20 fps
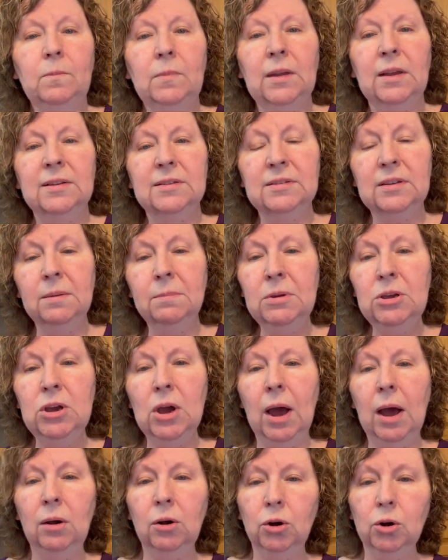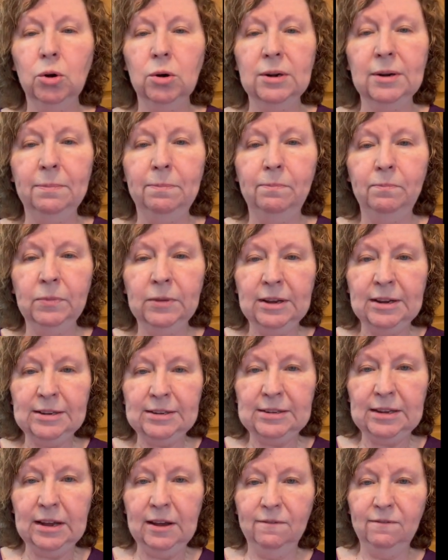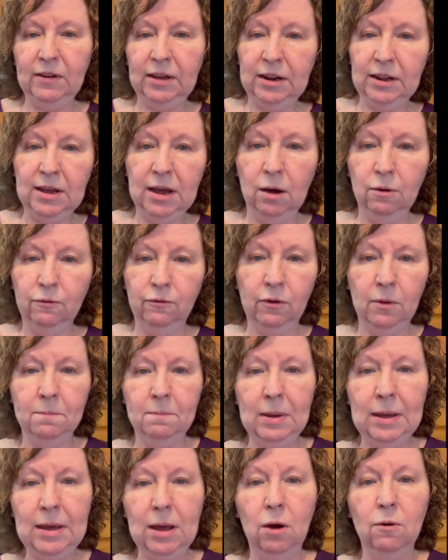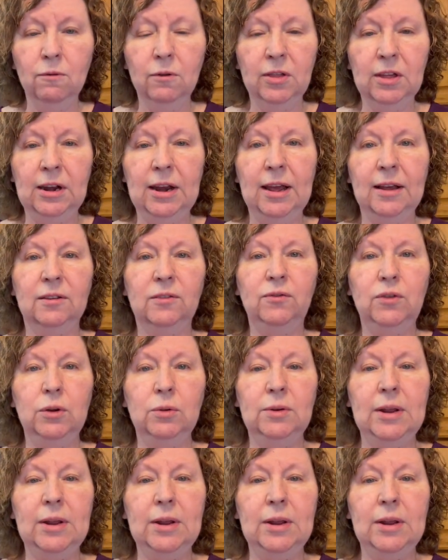some of y'all are going to see a video from me over the next few